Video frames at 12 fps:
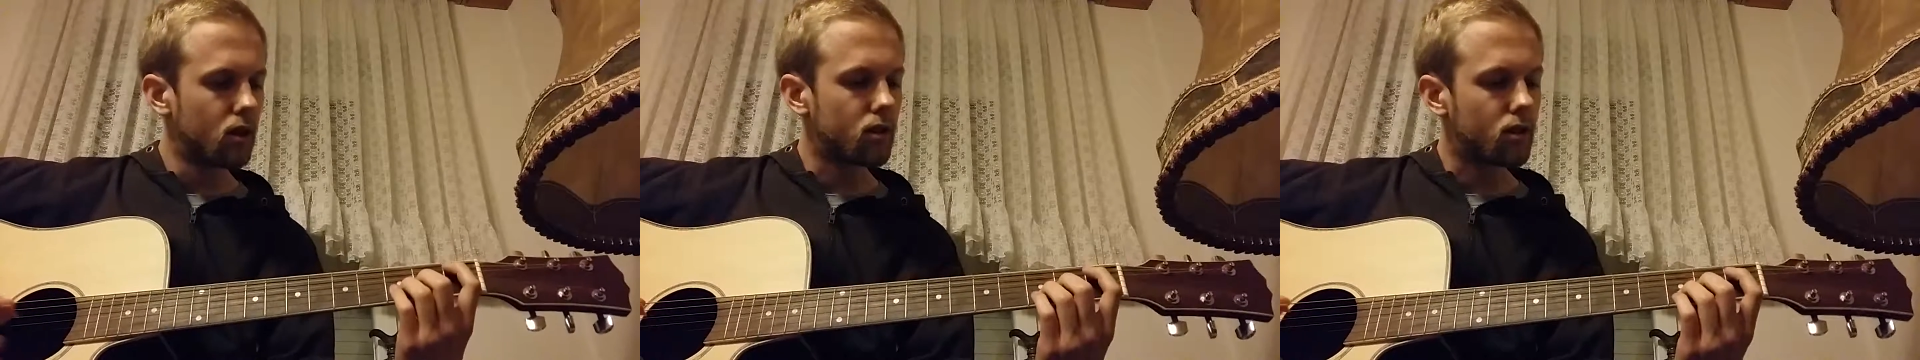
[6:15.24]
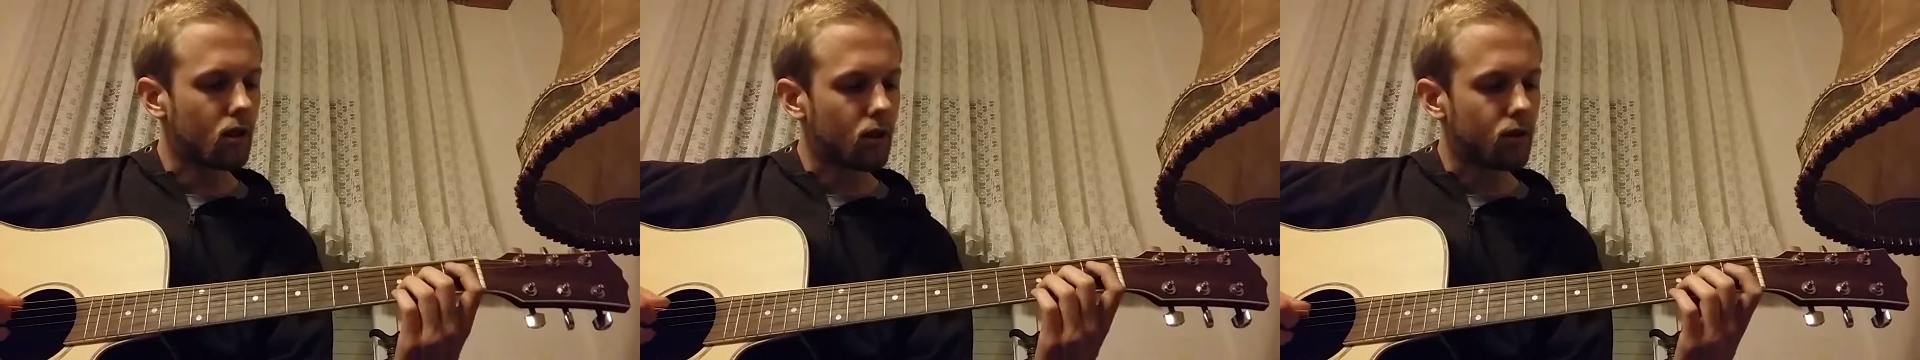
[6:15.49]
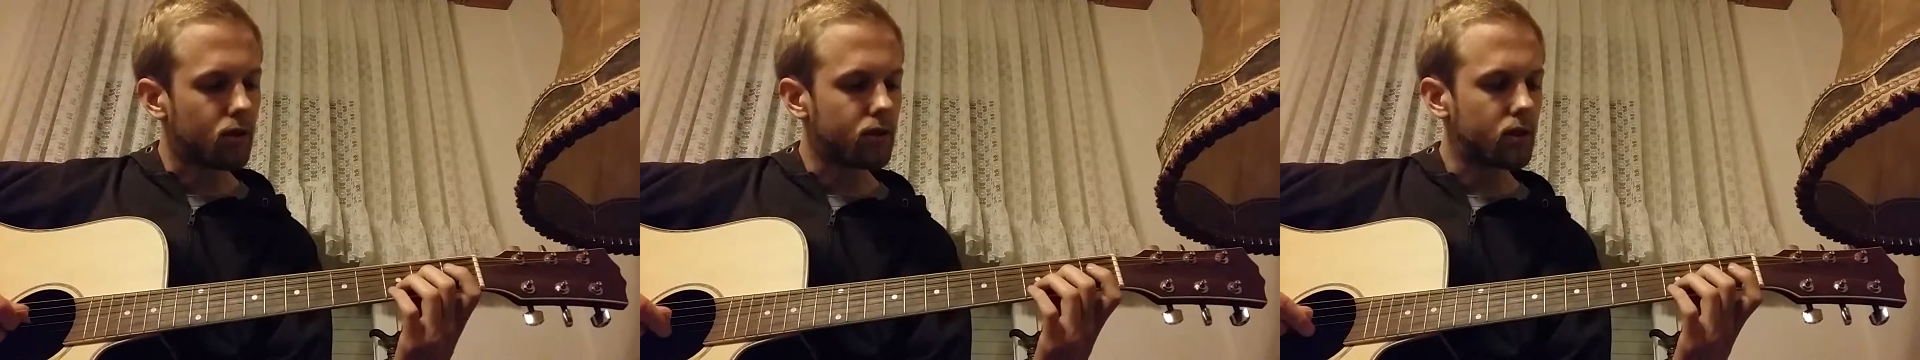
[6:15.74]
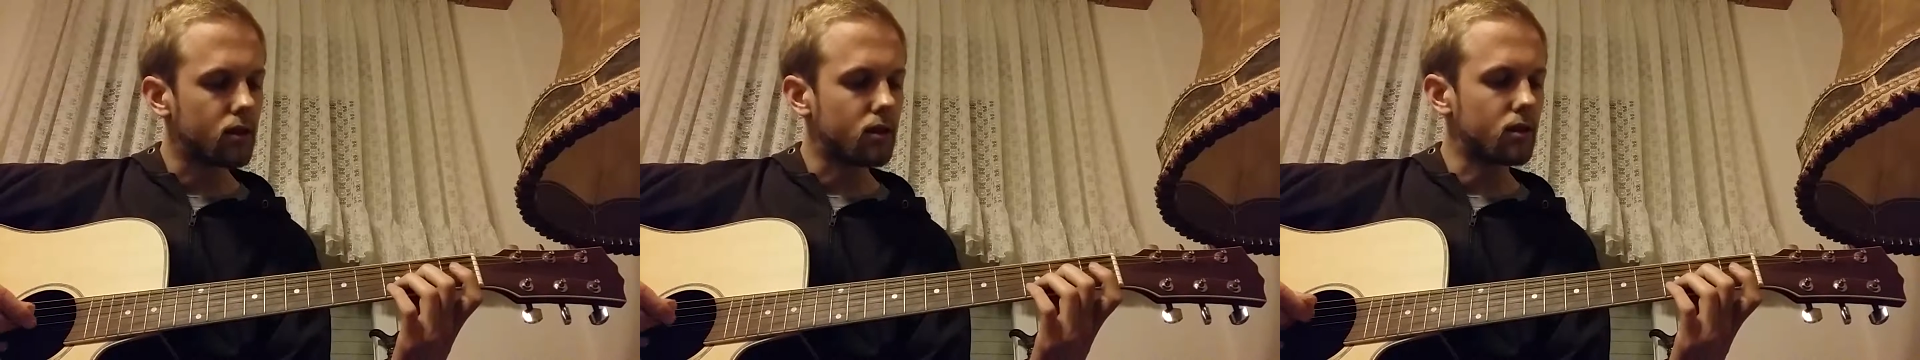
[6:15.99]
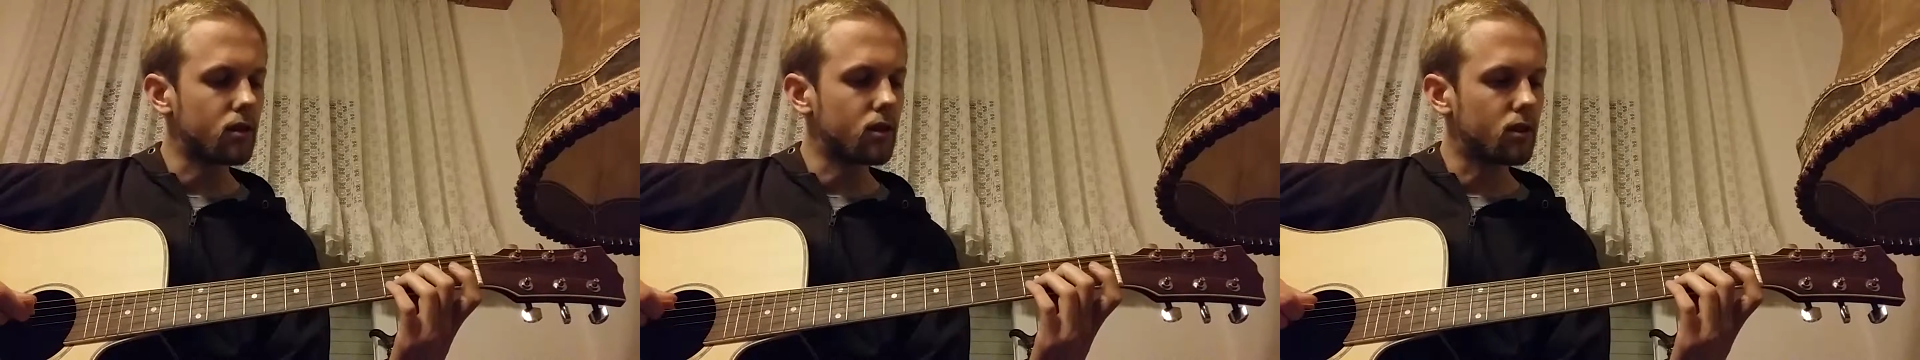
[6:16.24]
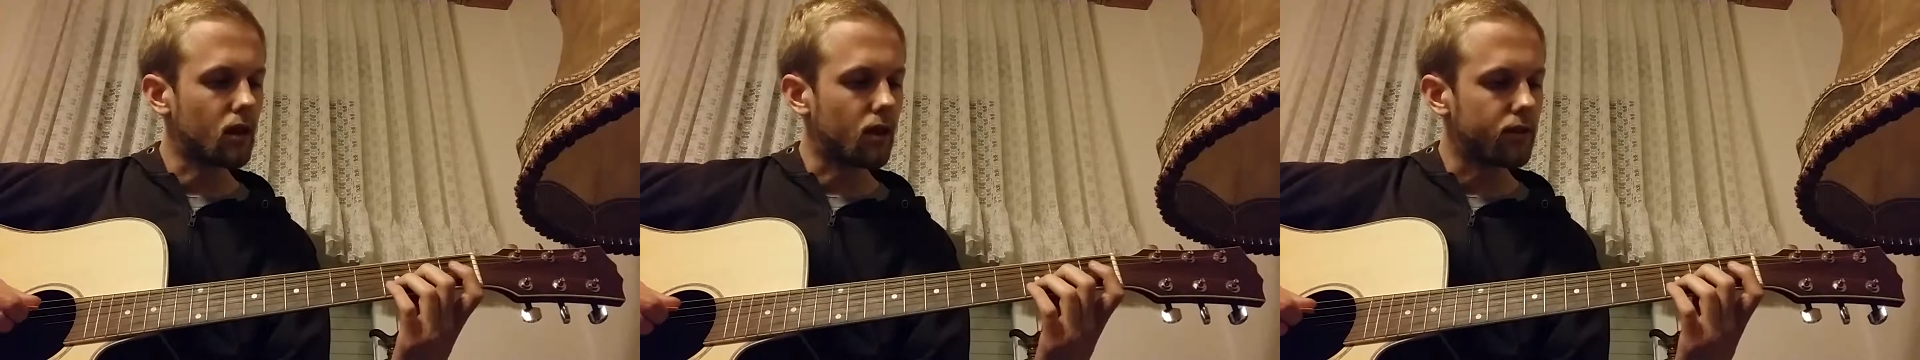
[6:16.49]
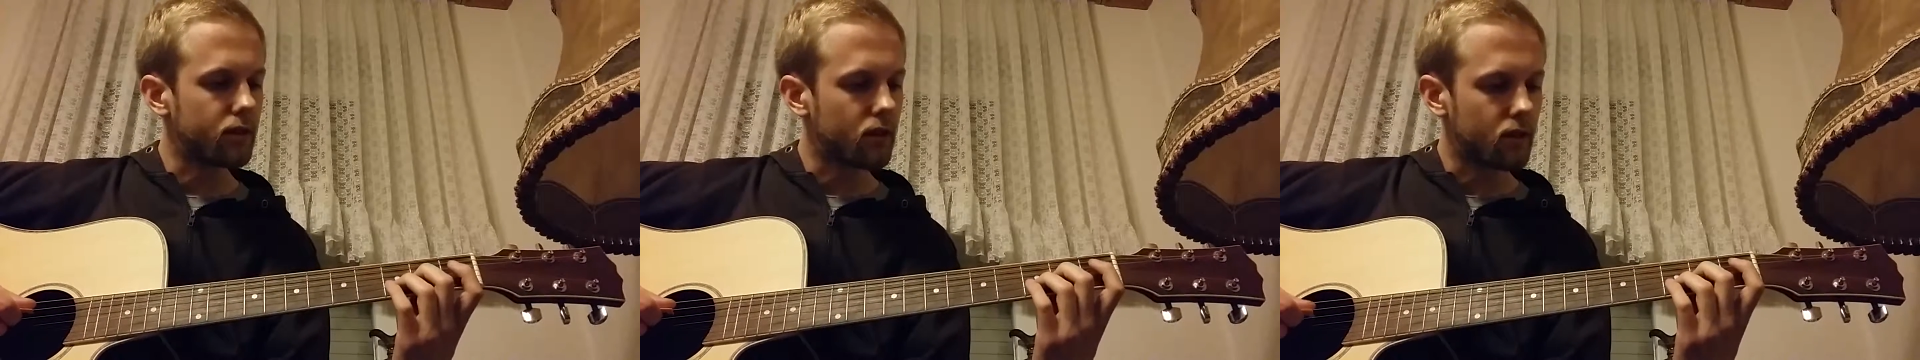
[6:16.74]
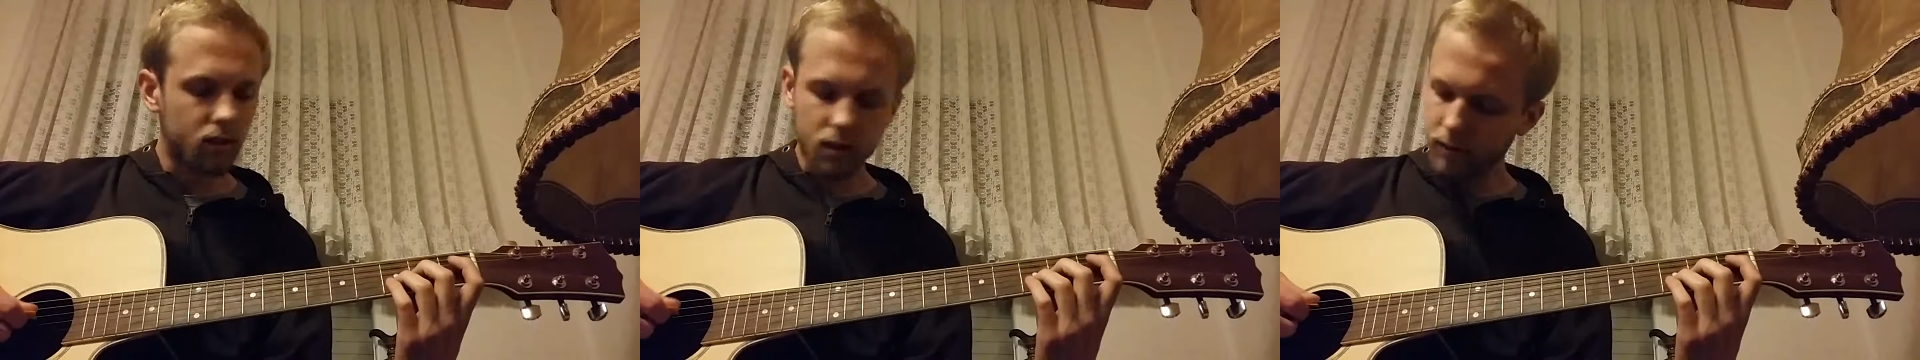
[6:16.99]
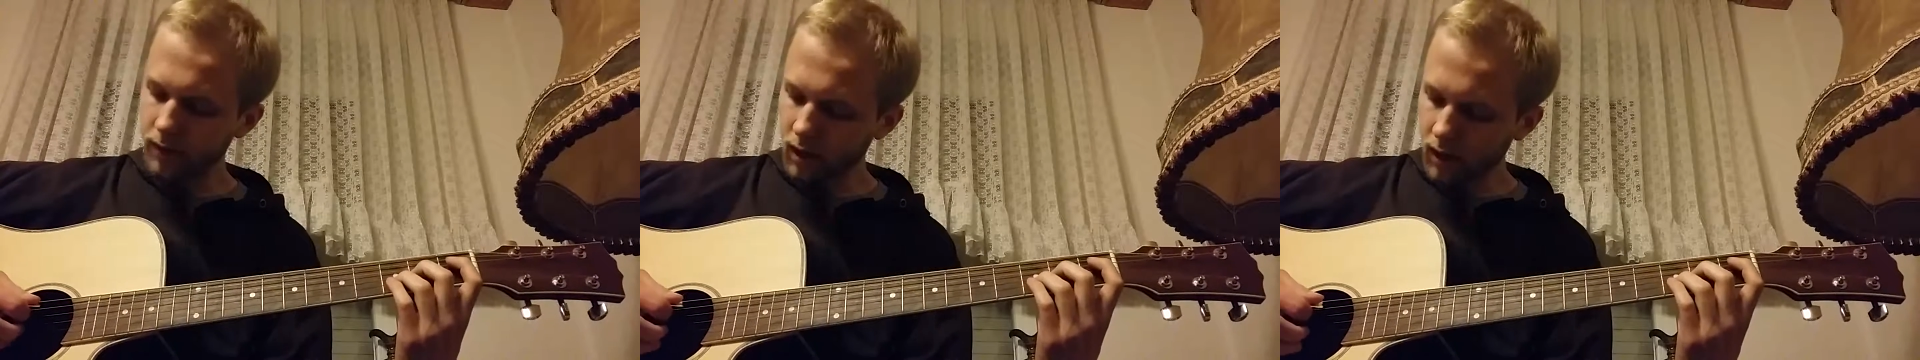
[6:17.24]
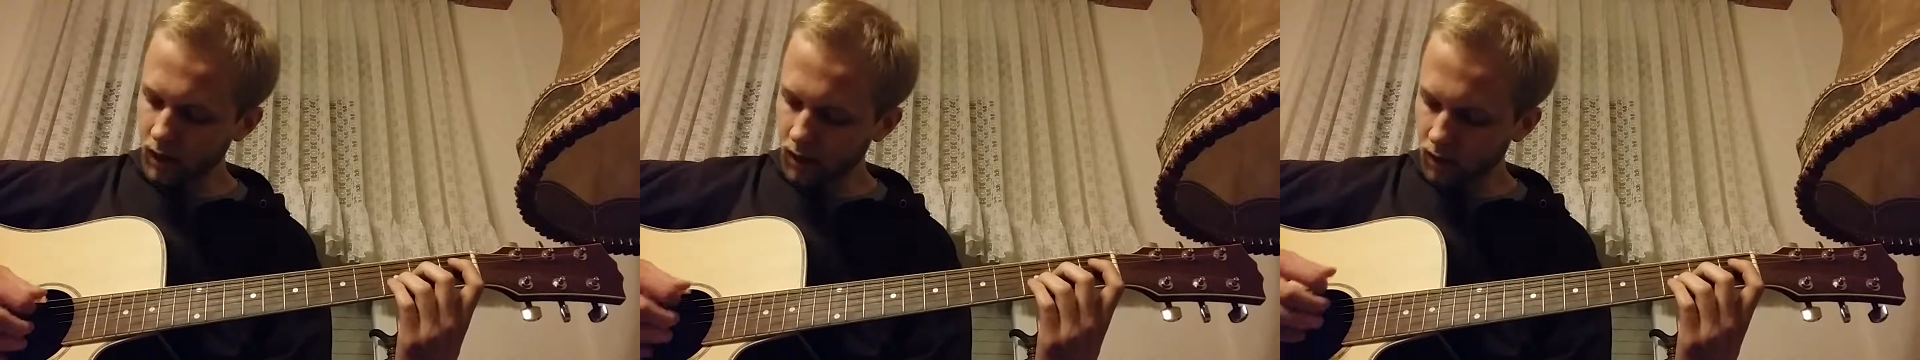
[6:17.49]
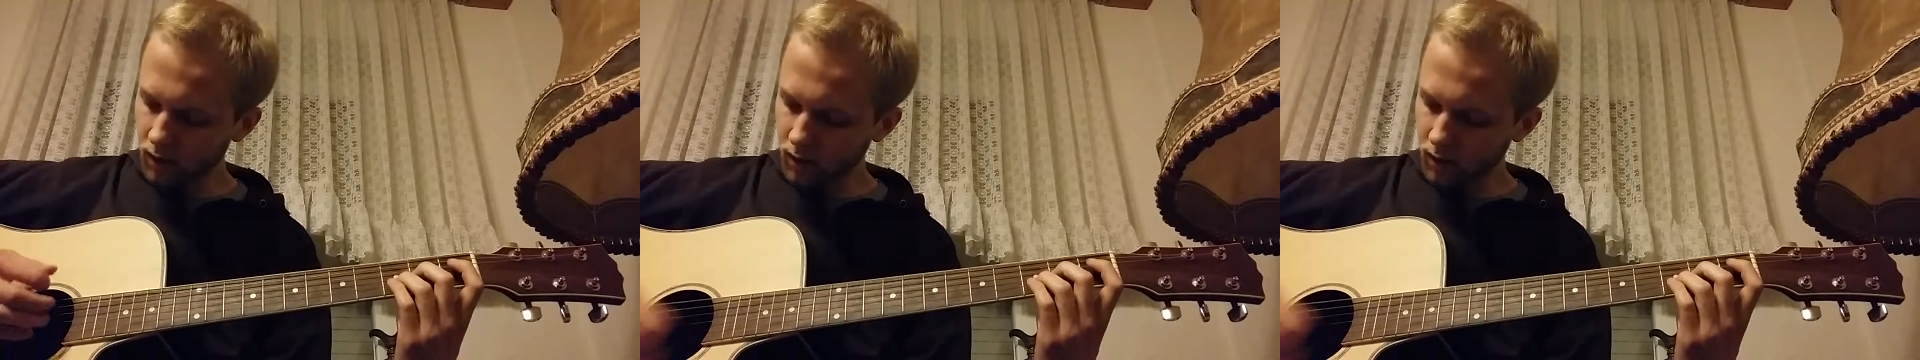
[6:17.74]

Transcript: So this sounds then something like.